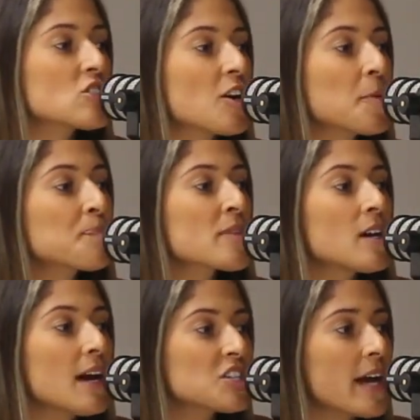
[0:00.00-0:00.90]
So
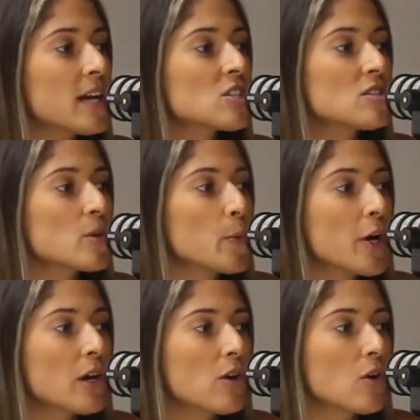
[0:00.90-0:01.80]
education, so I'm
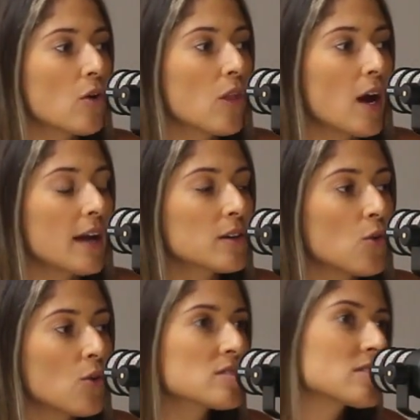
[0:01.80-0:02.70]
working on an online
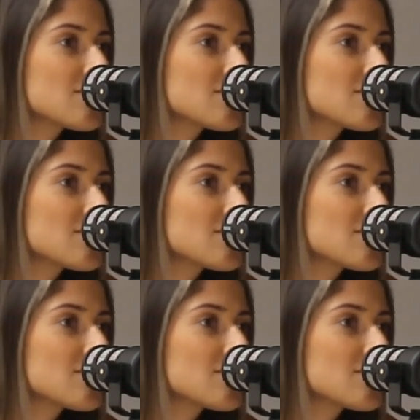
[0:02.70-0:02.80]
course.